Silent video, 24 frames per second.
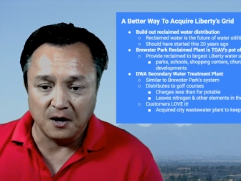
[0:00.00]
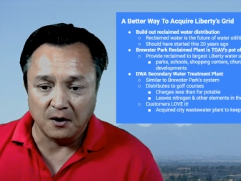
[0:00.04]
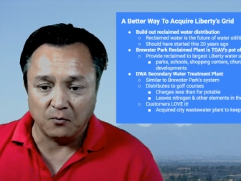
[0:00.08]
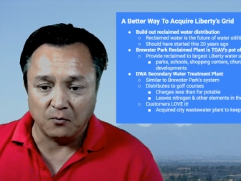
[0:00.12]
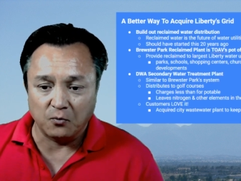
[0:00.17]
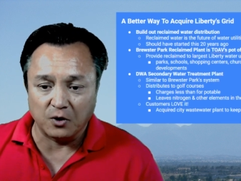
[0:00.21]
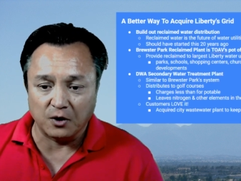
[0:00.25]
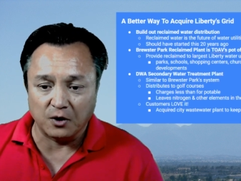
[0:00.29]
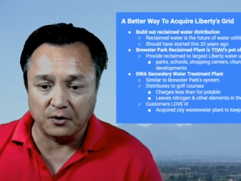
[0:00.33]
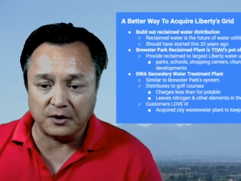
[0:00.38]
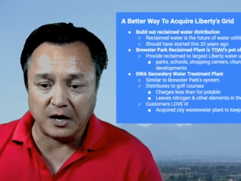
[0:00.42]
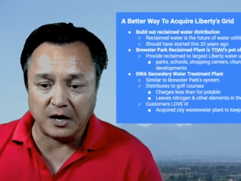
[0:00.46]

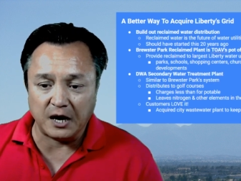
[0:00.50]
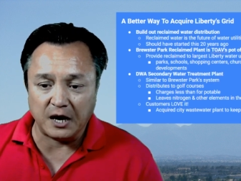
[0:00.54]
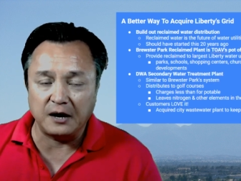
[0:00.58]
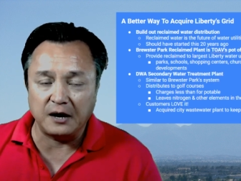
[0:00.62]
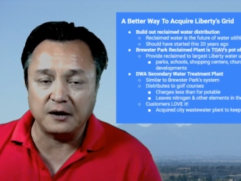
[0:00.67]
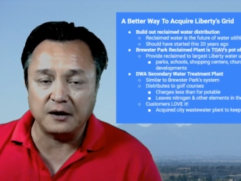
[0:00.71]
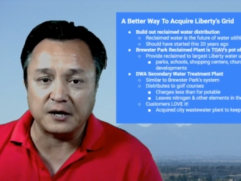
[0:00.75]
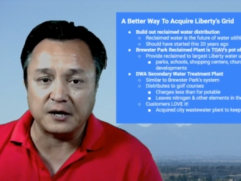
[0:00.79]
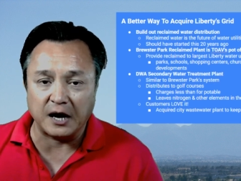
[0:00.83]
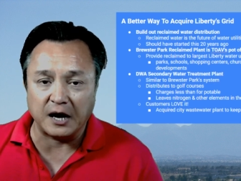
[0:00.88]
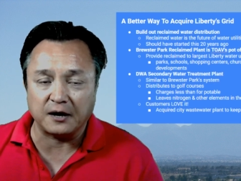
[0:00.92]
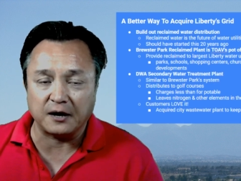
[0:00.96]
where they
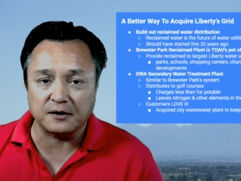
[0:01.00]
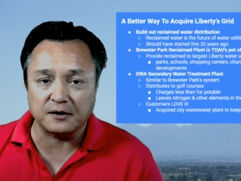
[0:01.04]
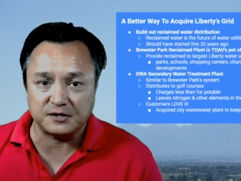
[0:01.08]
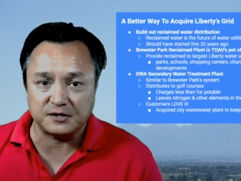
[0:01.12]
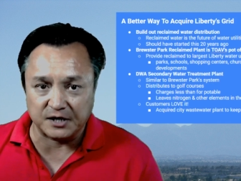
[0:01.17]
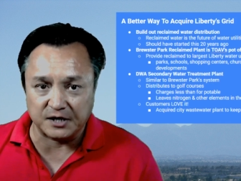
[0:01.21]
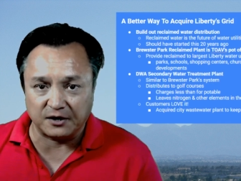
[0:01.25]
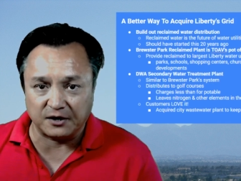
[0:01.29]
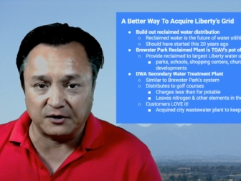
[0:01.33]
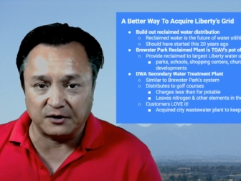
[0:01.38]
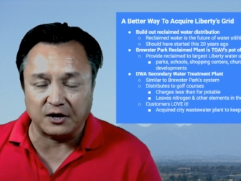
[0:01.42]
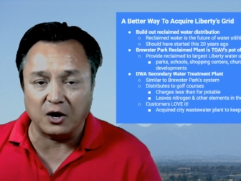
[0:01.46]
take
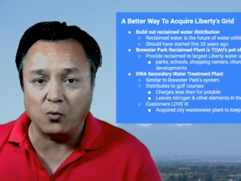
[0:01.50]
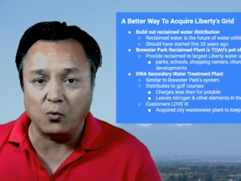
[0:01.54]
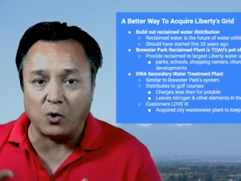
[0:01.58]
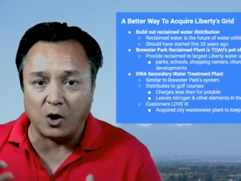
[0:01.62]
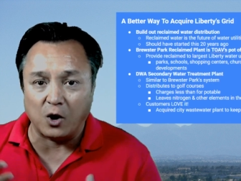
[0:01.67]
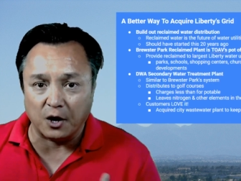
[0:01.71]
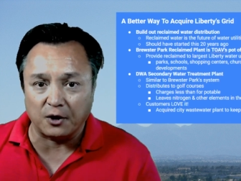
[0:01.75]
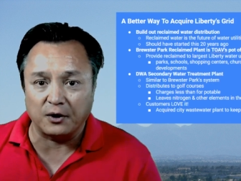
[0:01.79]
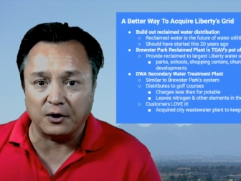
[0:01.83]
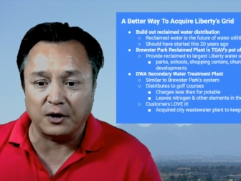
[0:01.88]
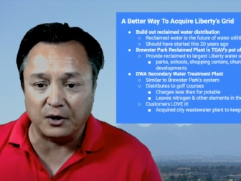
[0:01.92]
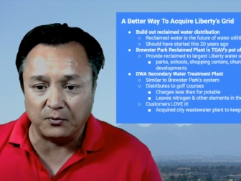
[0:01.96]
secondary
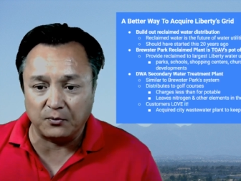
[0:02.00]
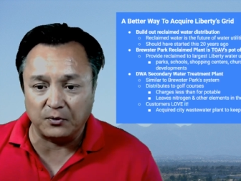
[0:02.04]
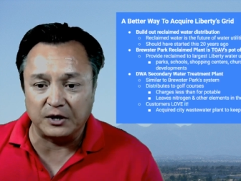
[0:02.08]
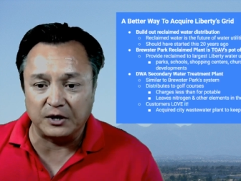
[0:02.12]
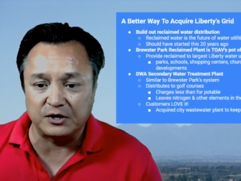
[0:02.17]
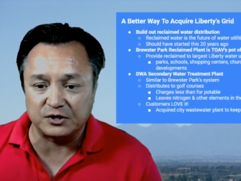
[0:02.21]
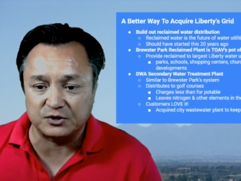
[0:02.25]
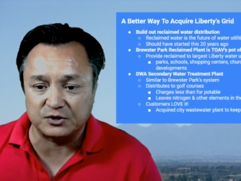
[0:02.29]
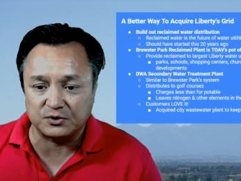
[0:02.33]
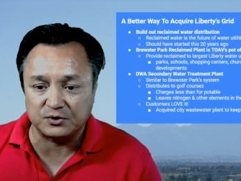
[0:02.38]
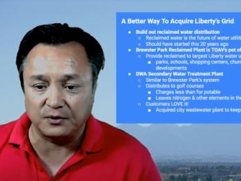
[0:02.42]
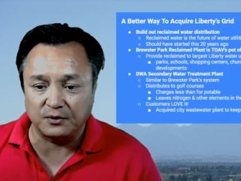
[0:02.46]
water and
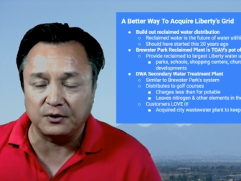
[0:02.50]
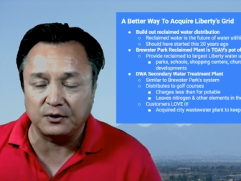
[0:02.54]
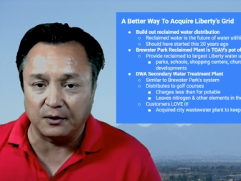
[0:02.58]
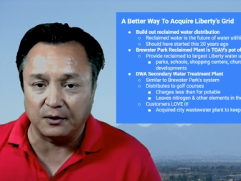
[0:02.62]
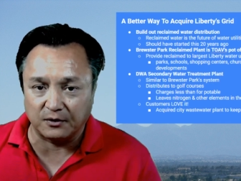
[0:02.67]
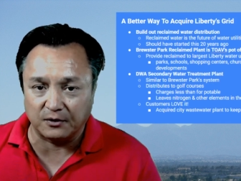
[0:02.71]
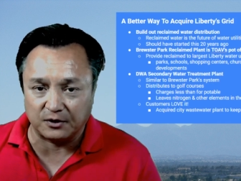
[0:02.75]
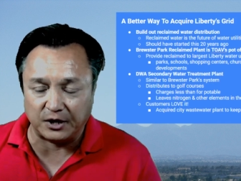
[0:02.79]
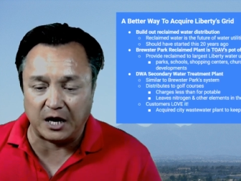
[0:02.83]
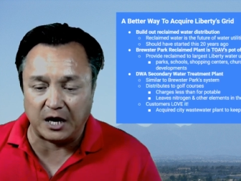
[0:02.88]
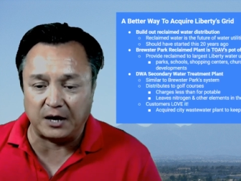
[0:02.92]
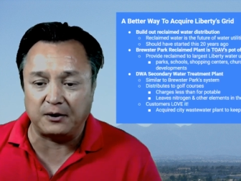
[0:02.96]
redistribute, uh,
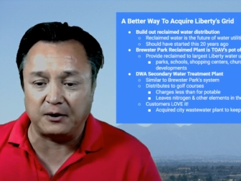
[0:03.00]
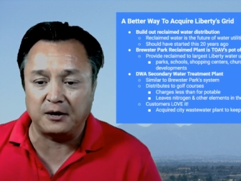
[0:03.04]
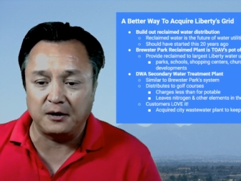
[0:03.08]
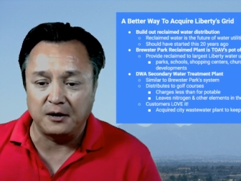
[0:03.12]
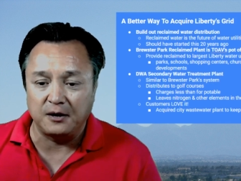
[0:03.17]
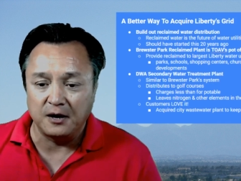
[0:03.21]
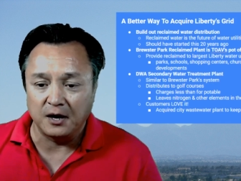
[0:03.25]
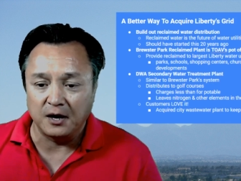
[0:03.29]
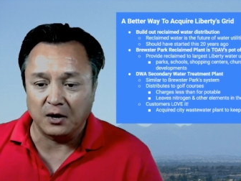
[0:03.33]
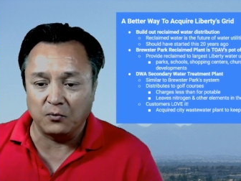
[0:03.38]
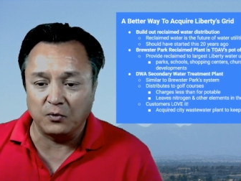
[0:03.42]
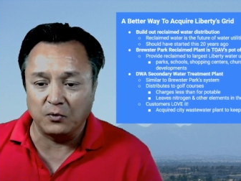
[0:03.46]
clean it
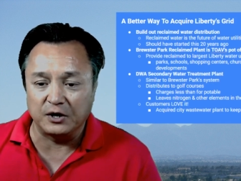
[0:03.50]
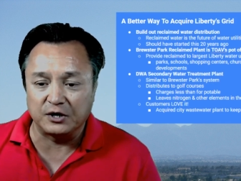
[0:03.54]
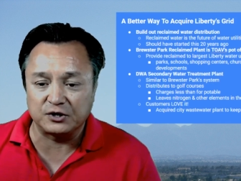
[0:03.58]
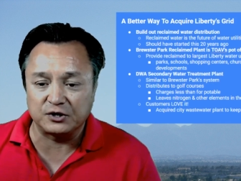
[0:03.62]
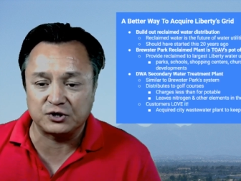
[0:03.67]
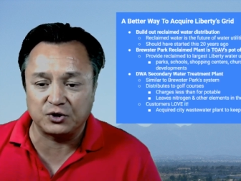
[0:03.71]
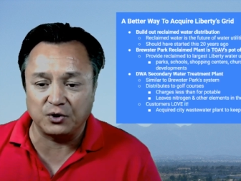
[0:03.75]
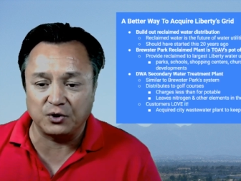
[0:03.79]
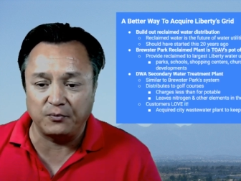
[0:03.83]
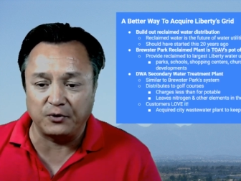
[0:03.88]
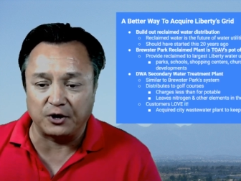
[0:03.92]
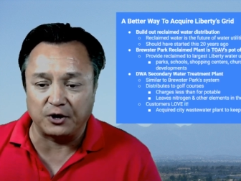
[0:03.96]
and
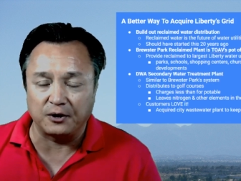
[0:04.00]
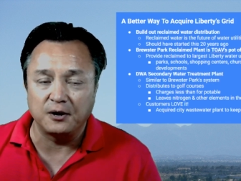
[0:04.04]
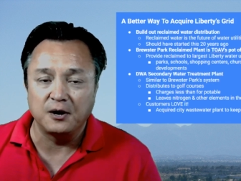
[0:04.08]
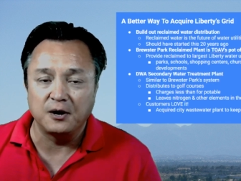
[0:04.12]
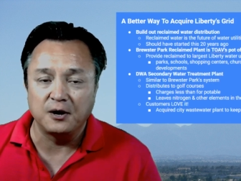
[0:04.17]
redistribute it.